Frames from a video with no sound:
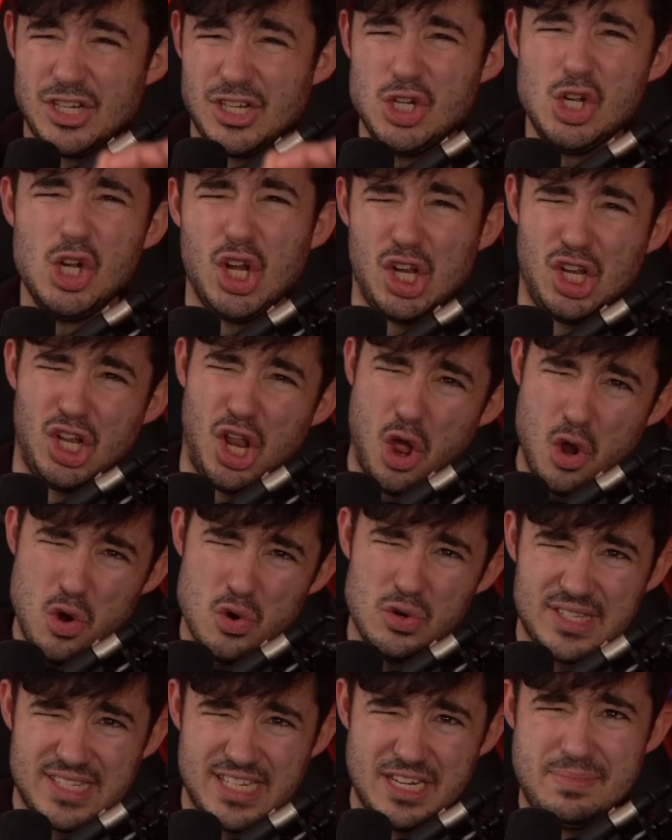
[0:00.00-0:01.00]

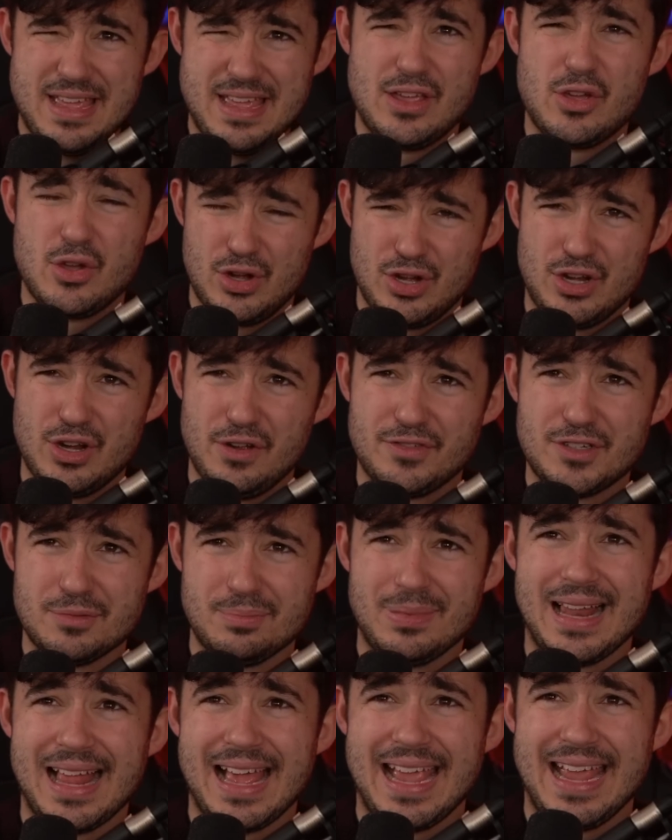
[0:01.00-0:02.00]
close to being good enough to
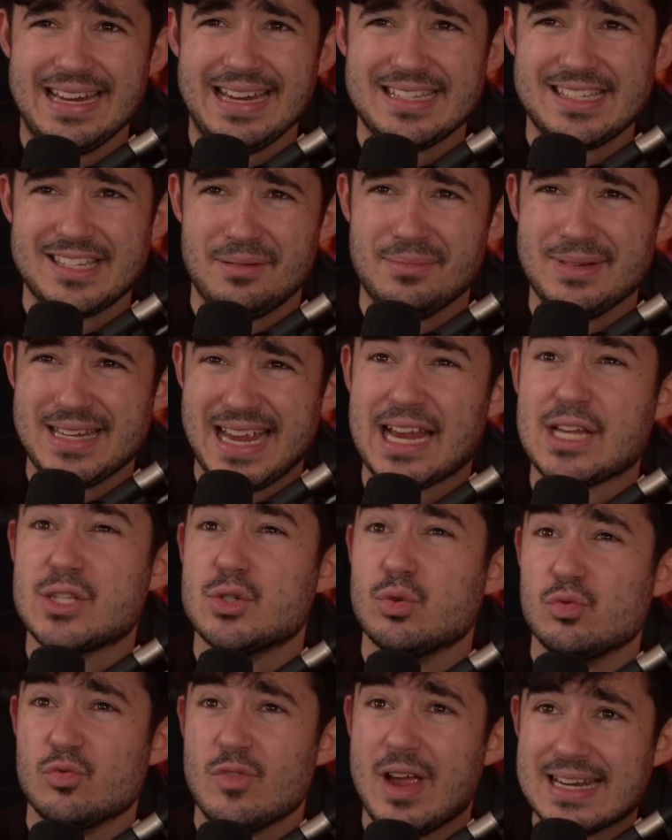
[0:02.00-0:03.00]
play in some decks
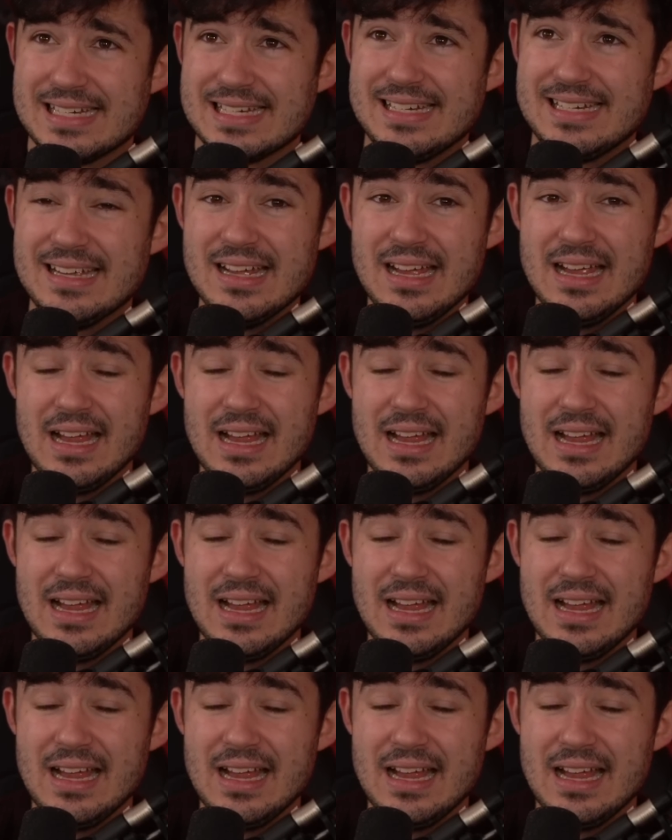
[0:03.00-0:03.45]
already,